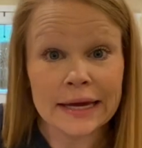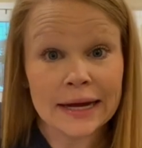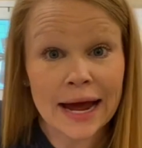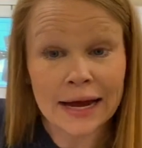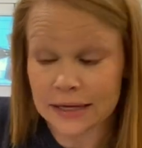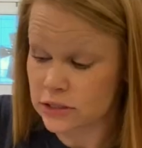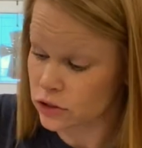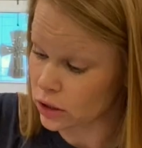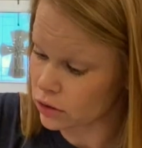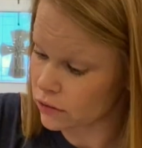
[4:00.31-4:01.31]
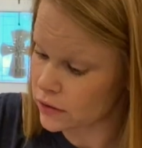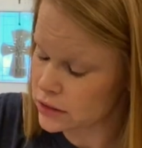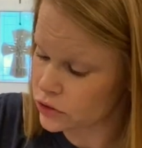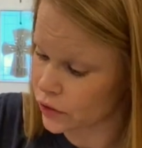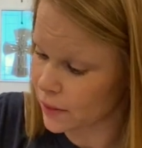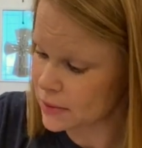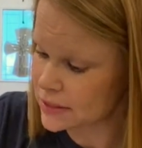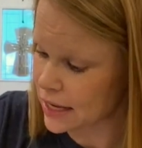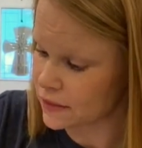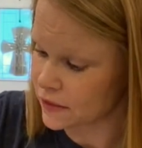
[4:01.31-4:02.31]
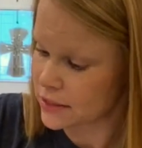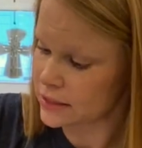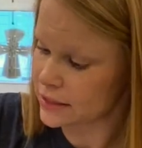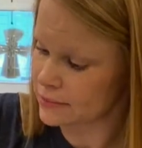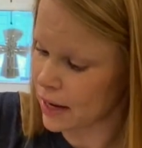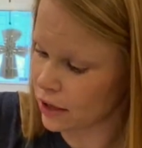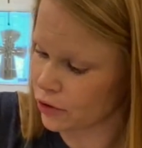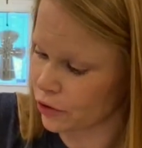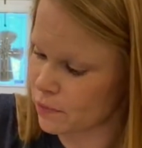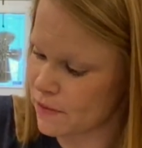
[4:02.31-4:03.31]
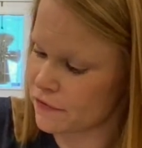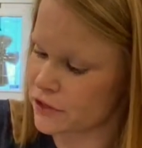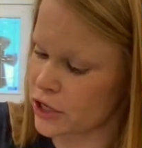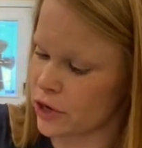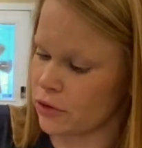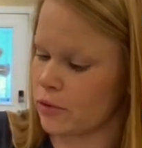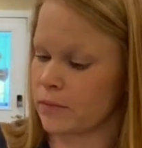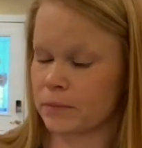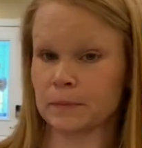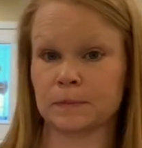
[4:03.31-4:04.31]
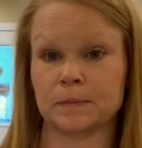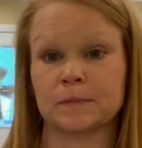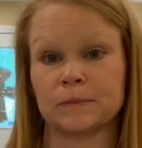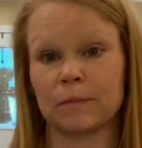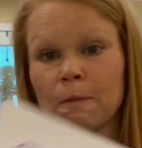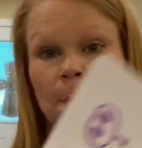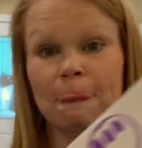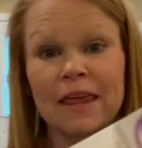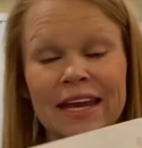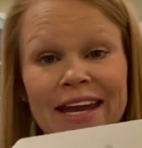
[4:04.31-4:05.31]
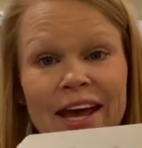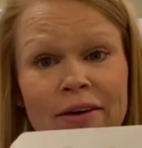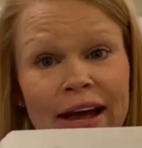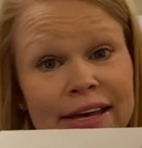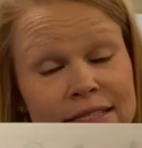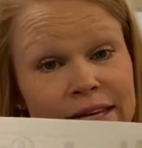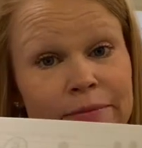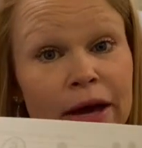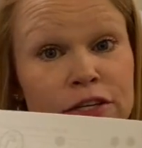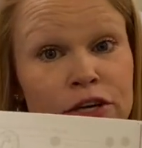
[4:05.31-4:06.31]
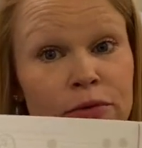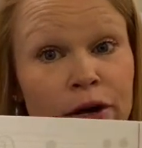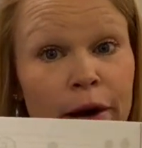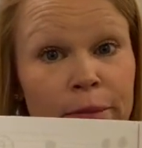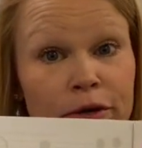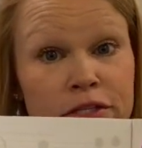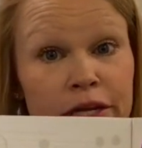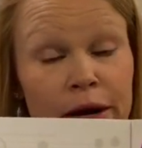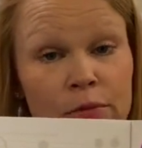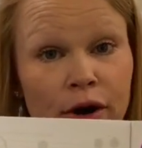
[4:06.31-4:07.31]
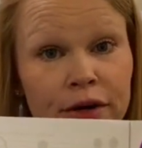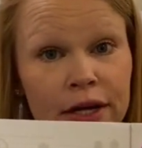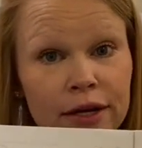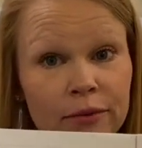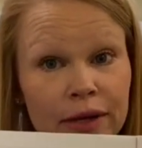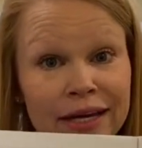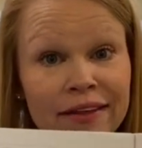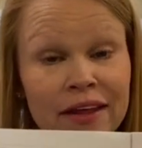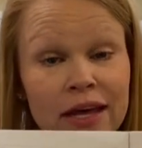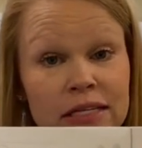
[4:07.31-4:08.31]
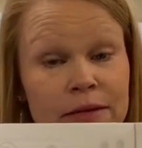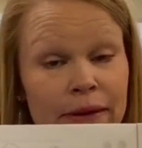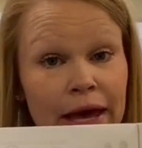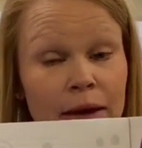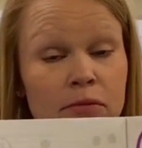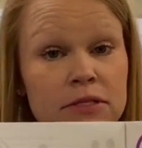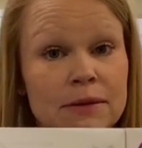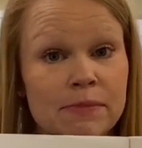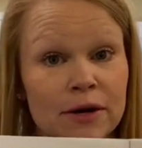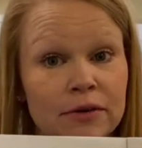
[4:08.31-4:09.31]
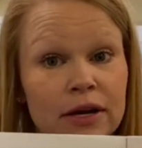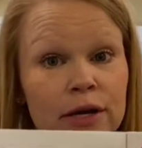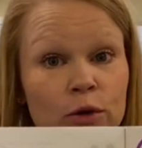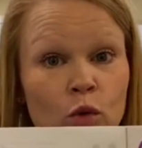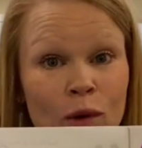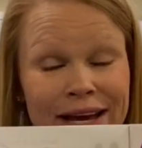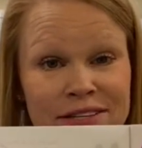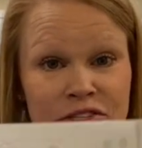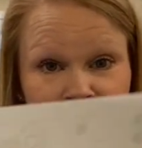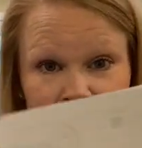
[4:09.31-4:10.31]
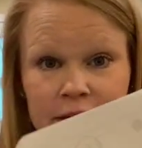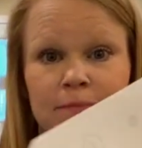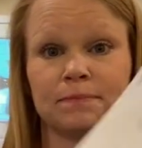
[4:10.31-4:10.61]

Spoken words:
I could circle this group and say this is my group of 2. Now I can see my 2 numbers that I'm working with to be able to build an equation.